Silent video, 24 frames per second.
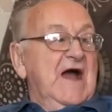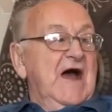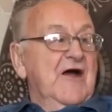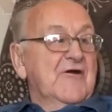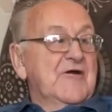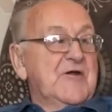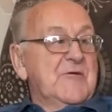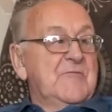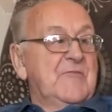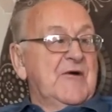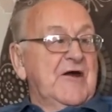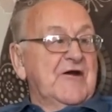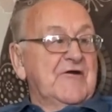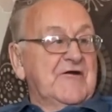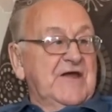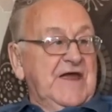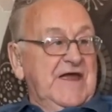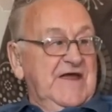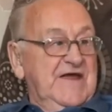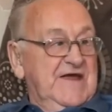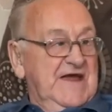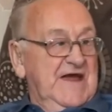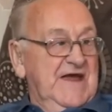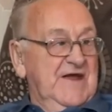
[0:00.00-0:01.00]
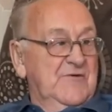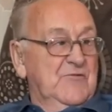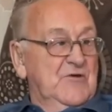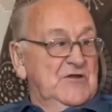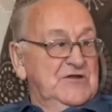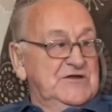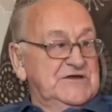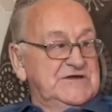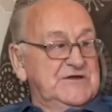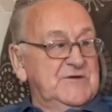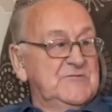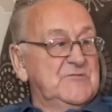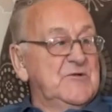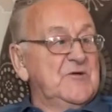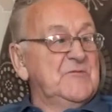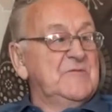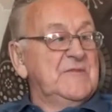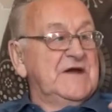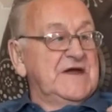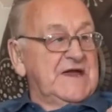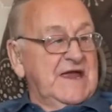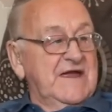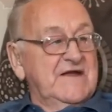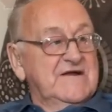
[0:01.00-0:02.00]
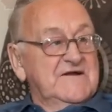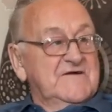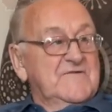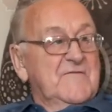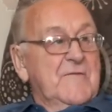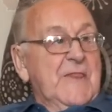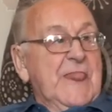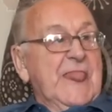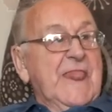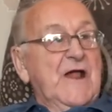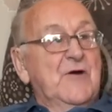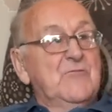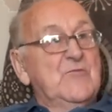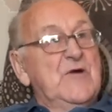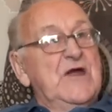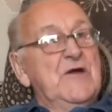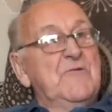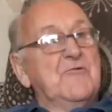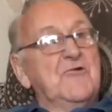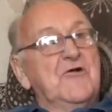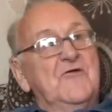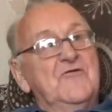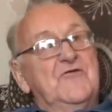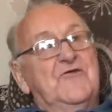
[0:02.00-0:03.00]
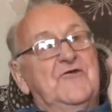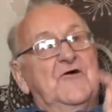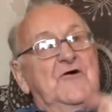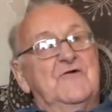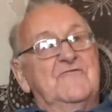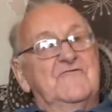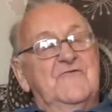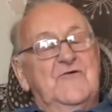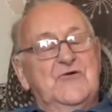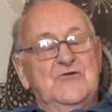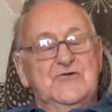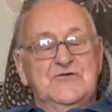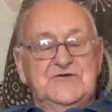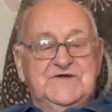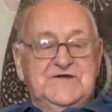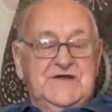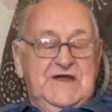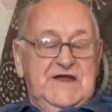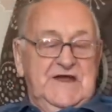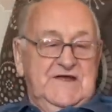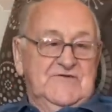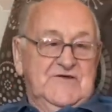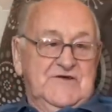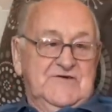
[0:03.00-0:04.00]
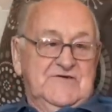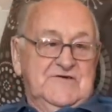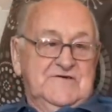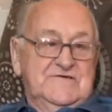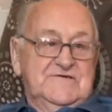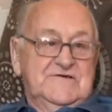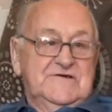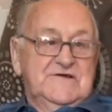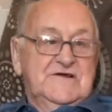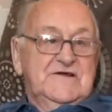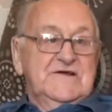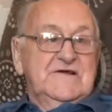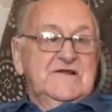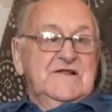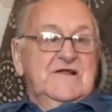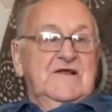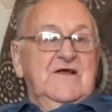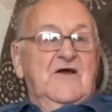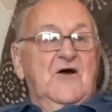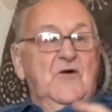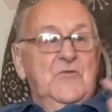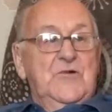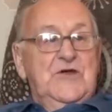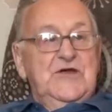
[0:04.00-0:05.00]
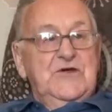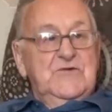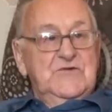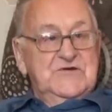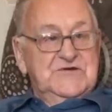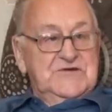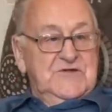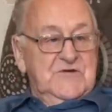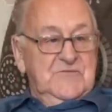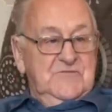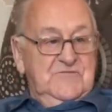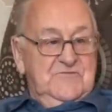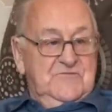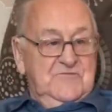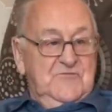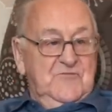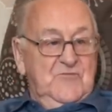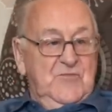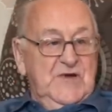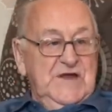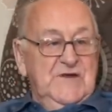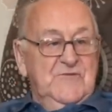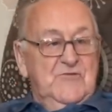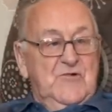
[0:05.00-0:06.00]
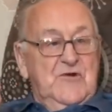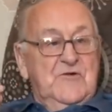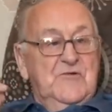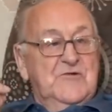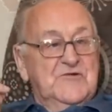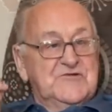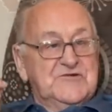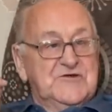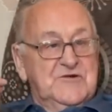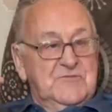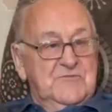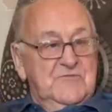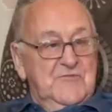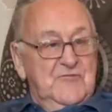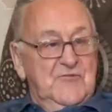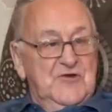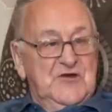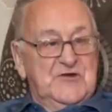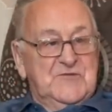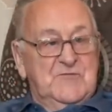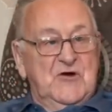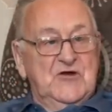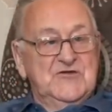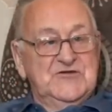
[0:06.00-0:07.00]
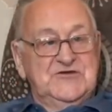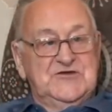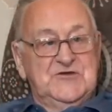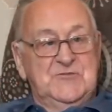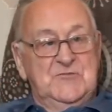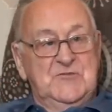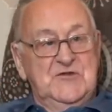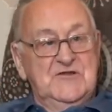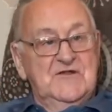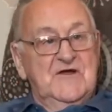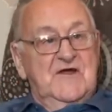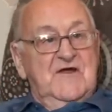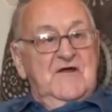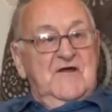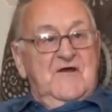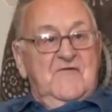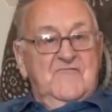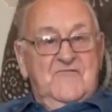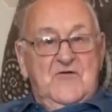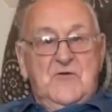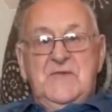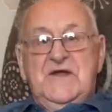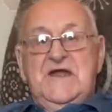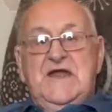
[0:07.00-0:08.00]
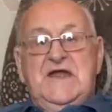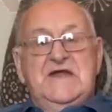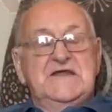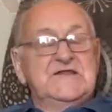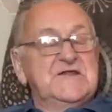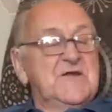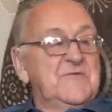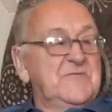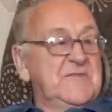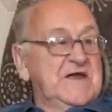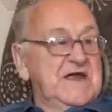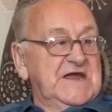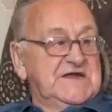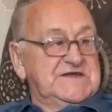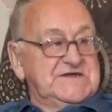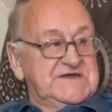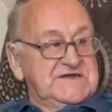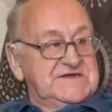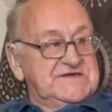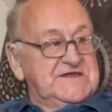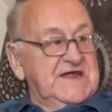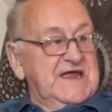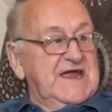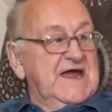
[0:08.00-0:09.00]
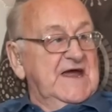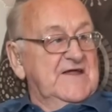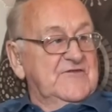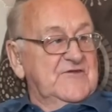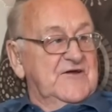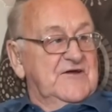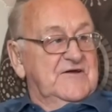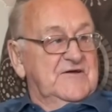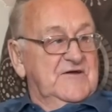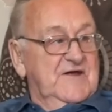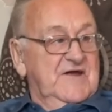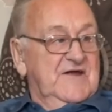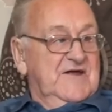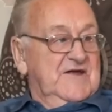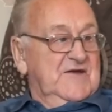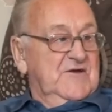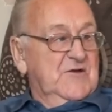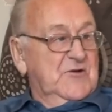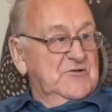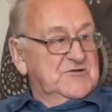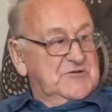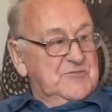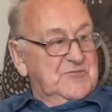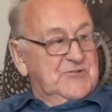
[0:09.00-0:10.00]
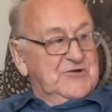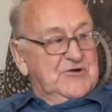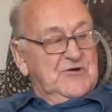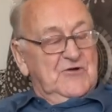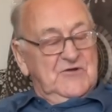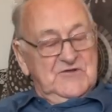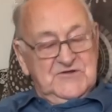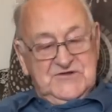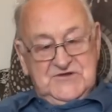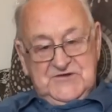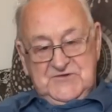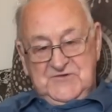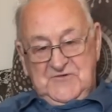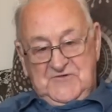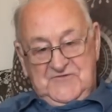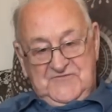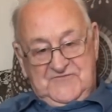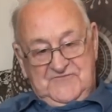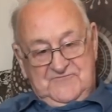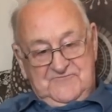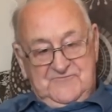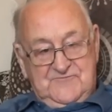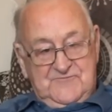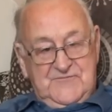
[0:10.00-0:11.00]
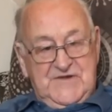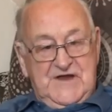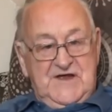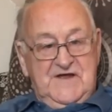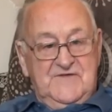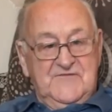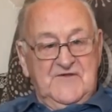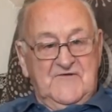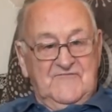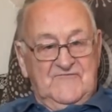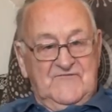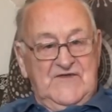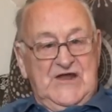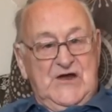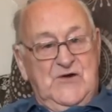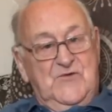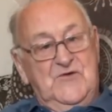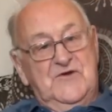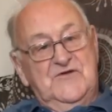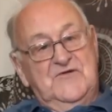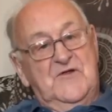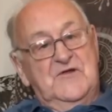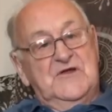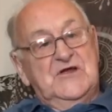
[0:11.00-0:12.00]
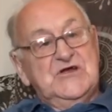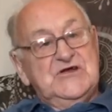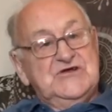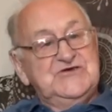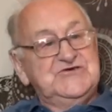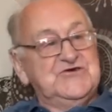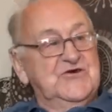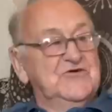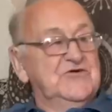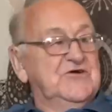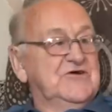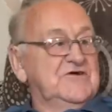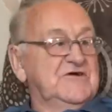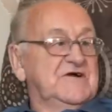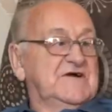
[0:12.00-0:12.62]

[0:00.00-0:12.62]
Harry Parry, well, there's him and me. And we were on top floor together, and we were responsible for making the mixes together. We used to put all the stuff, the flour and the sugar.